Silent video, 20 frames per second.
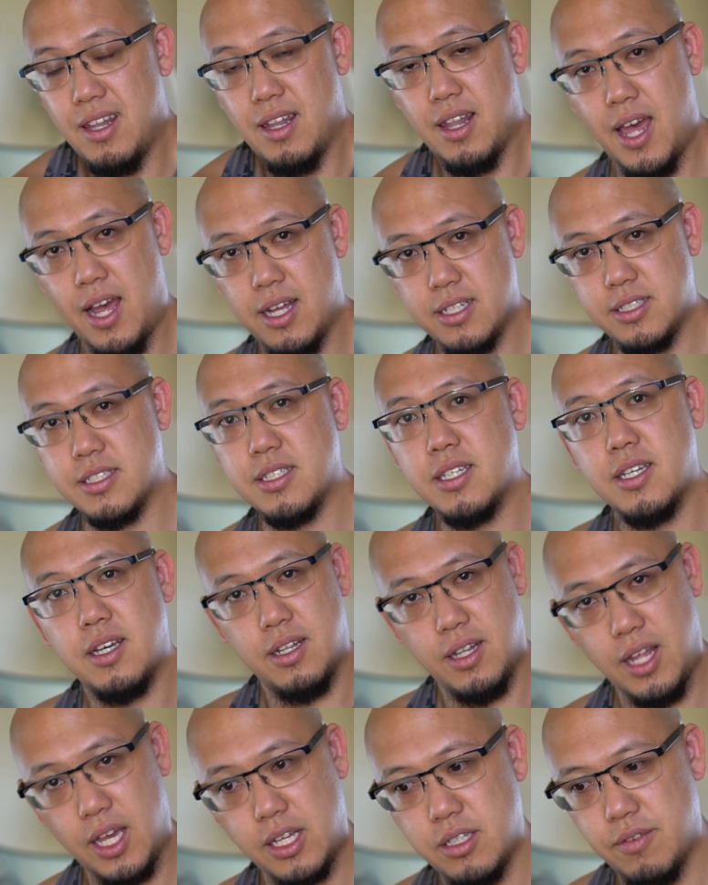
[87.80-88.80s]
less
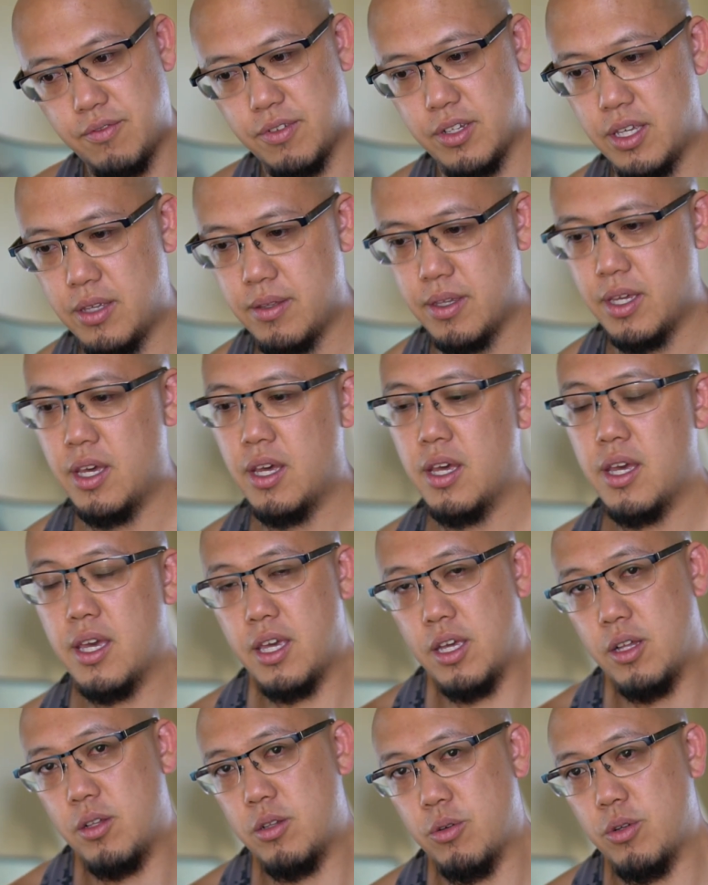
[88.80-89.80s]
collectively,
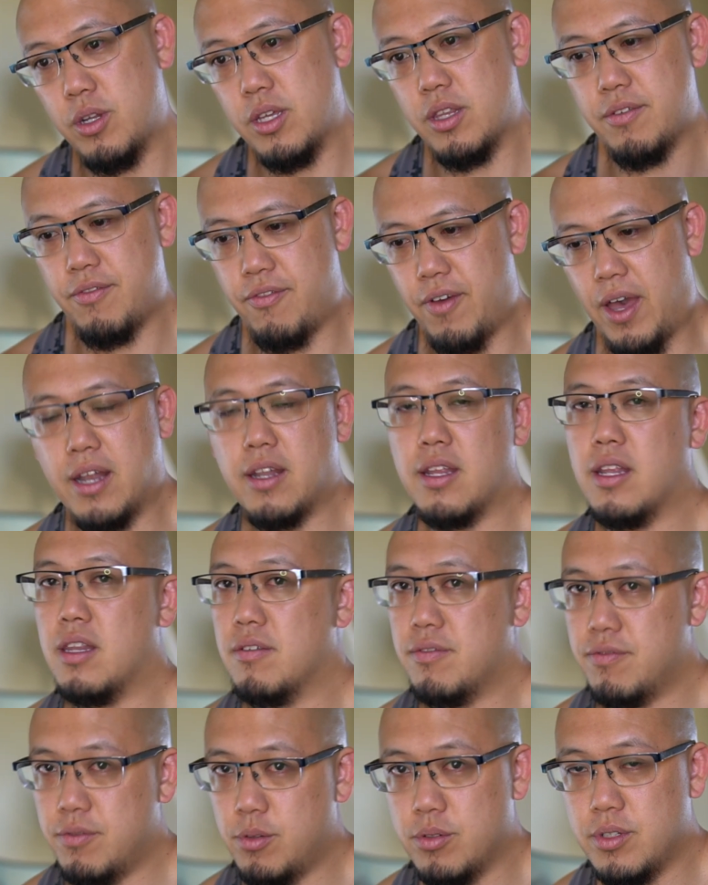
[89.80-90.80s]
including the fat
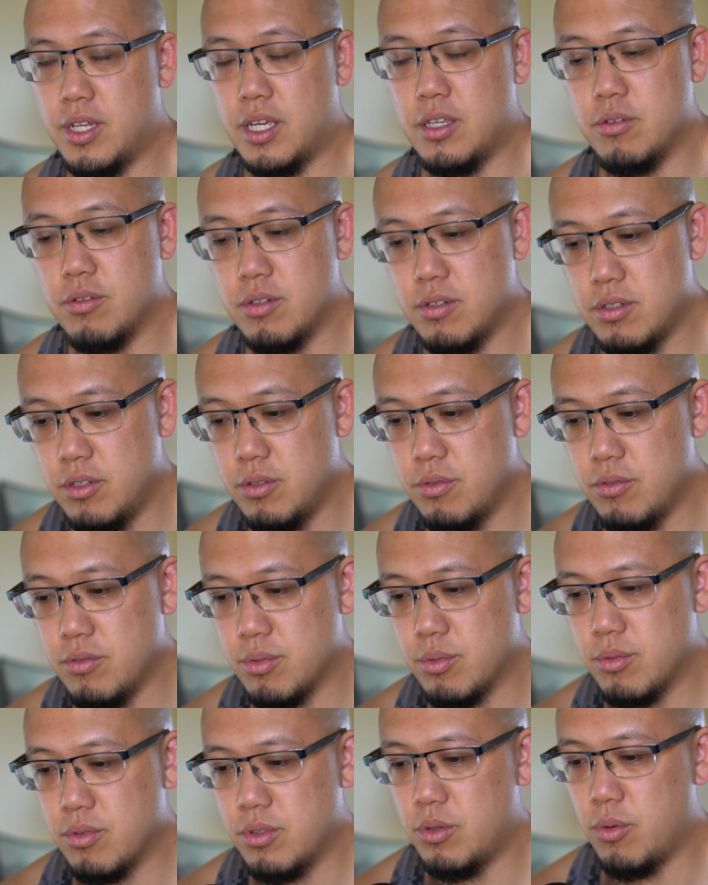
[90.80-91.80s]
and the food that
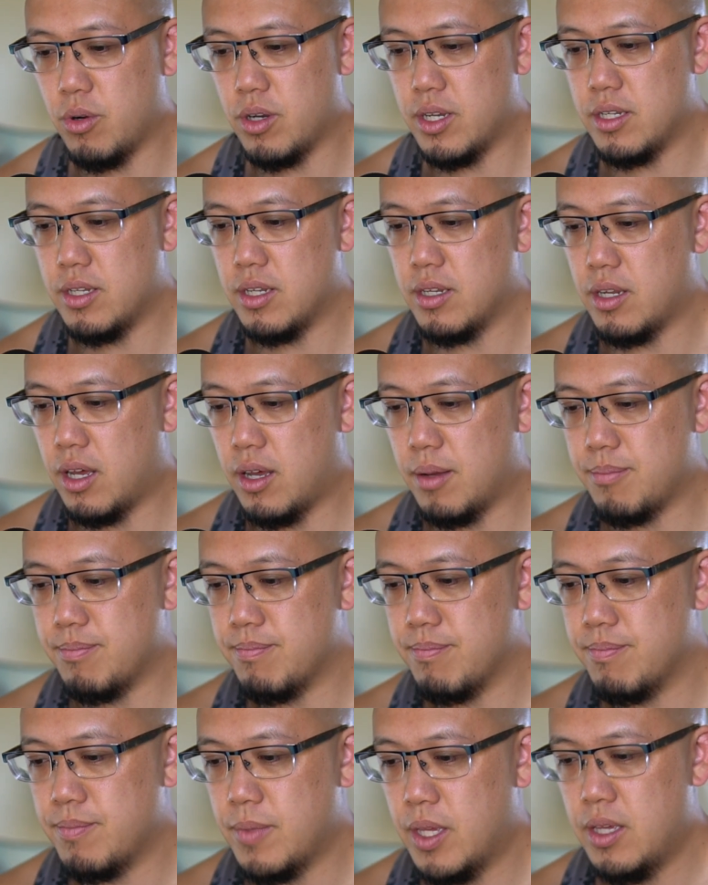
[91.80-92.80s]
you are
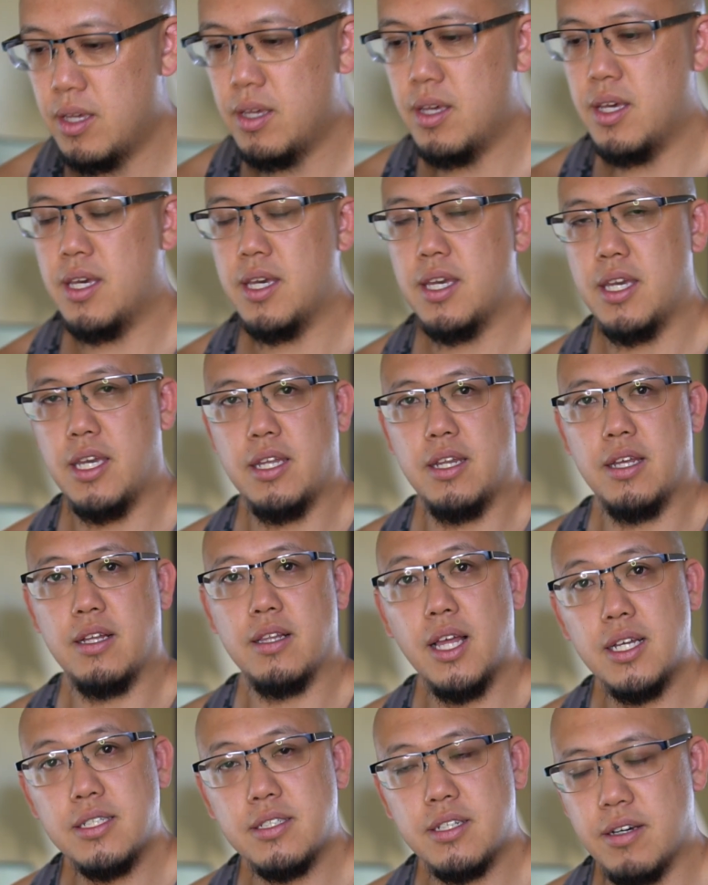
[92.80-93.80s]

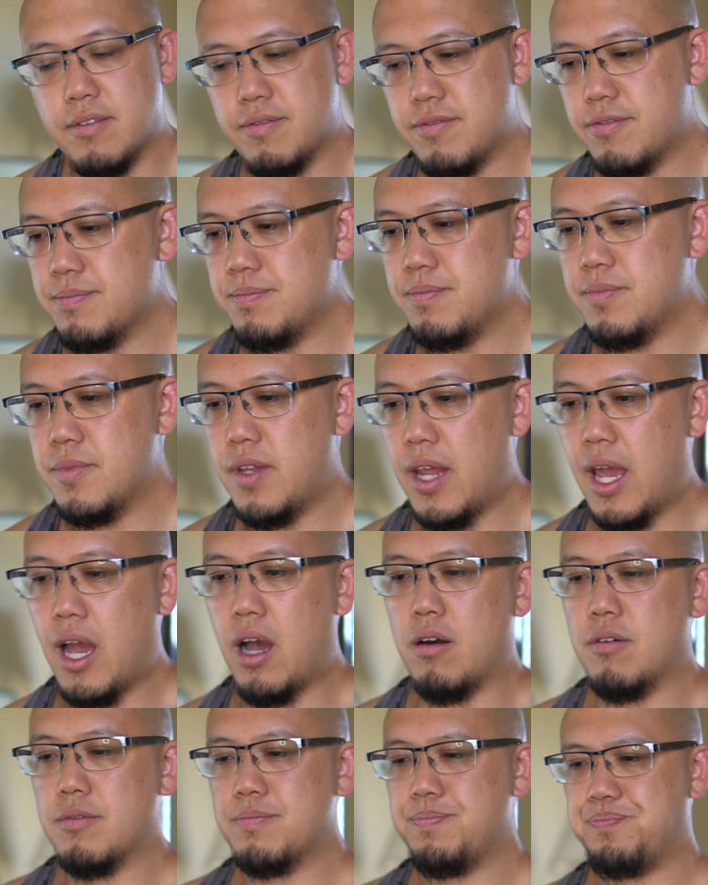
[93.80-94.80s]
eating less of.
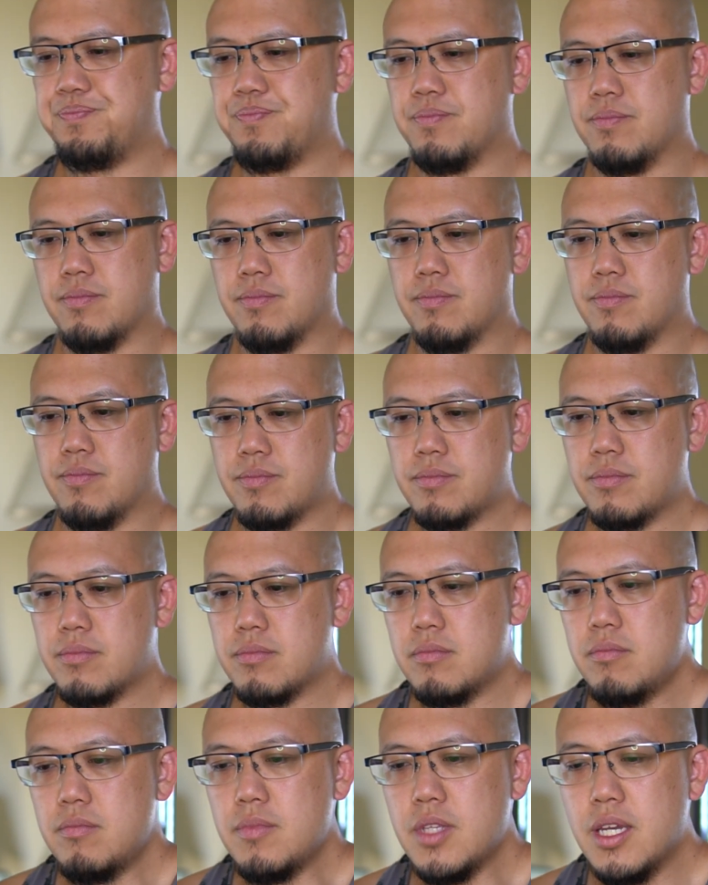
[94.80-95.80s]
Now,
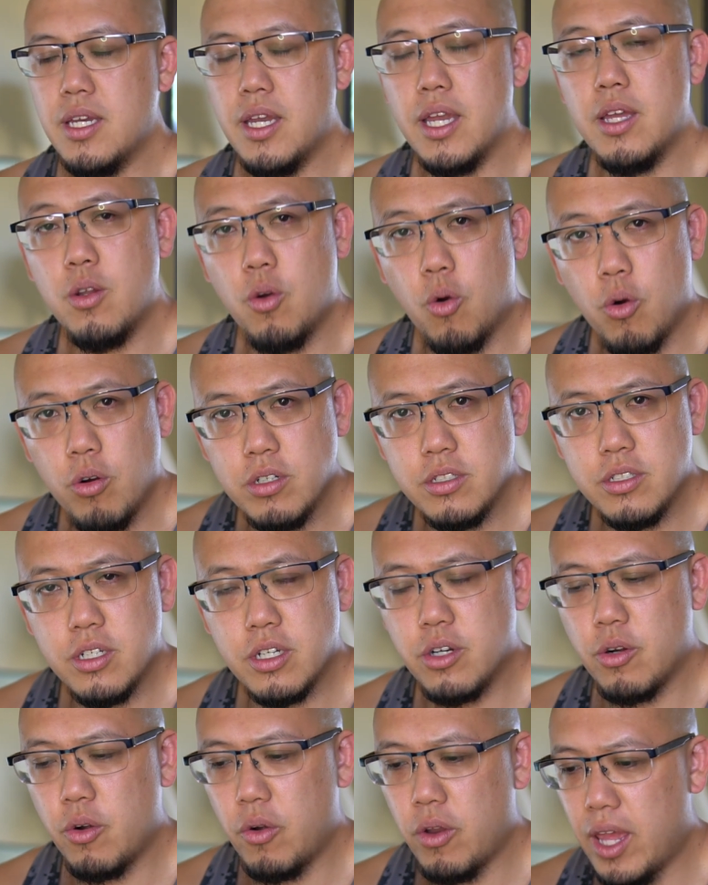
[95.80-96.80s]
in order
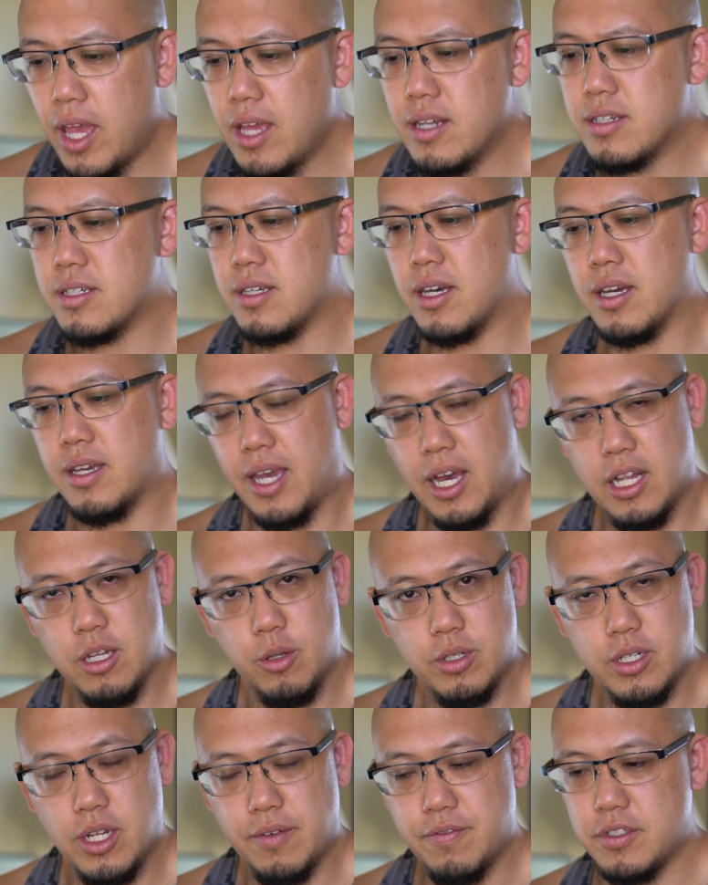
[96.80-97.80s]
to create a
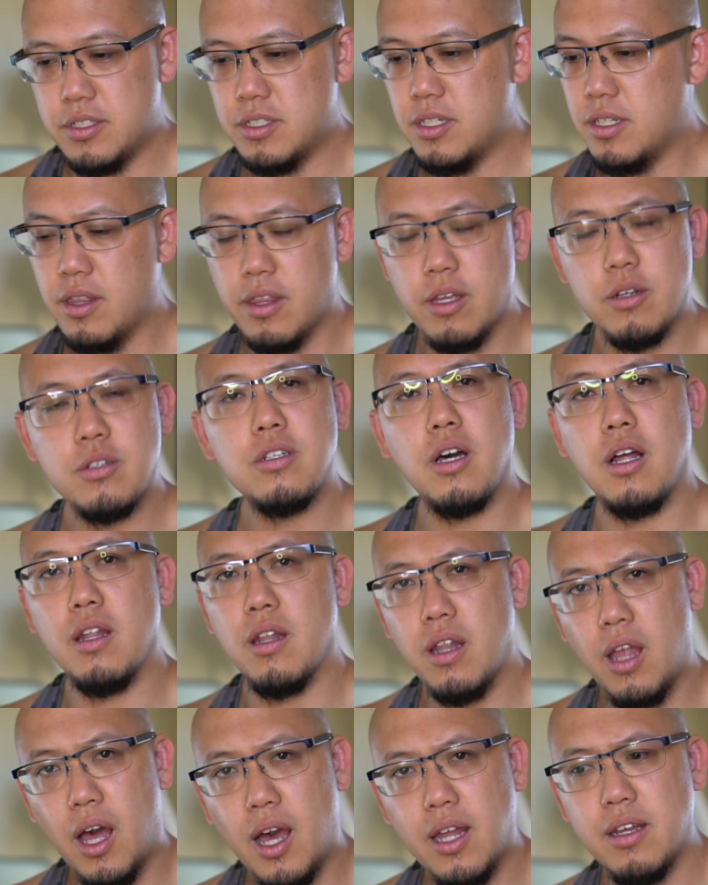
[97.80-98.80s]
calorie deficit, there's
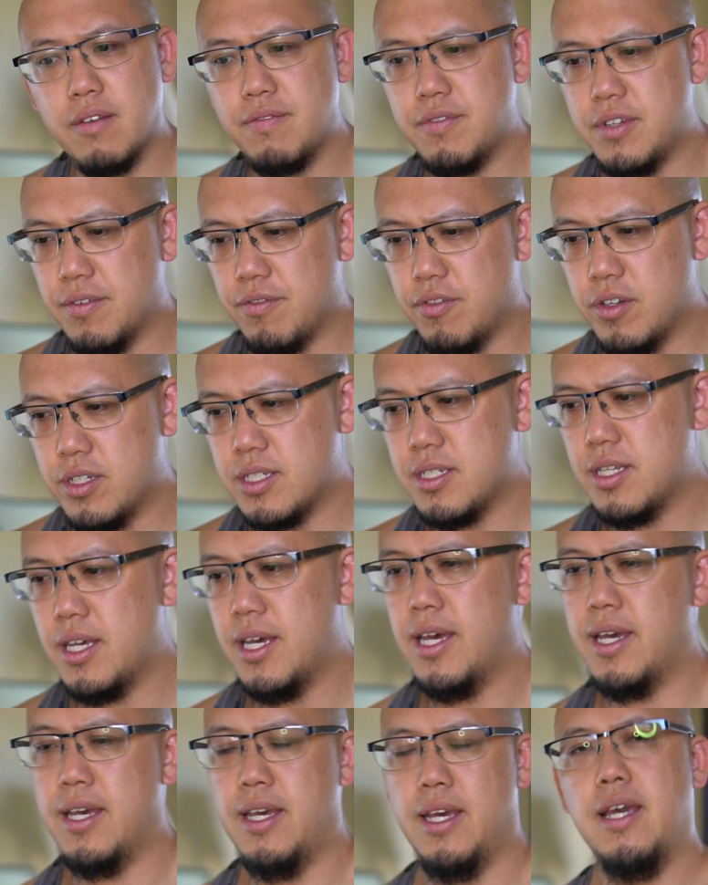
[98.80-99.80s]
a lot of different
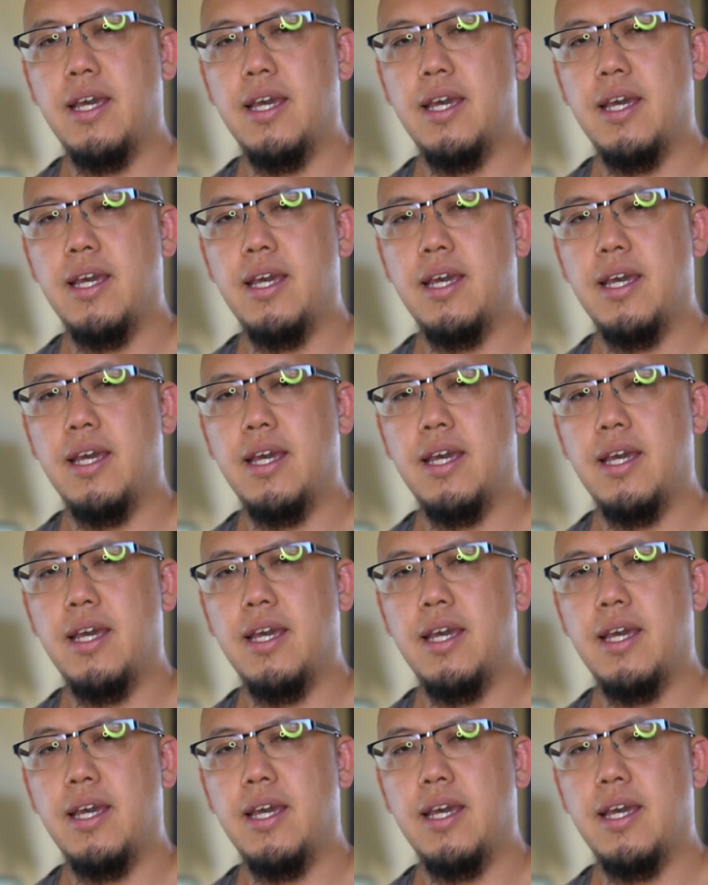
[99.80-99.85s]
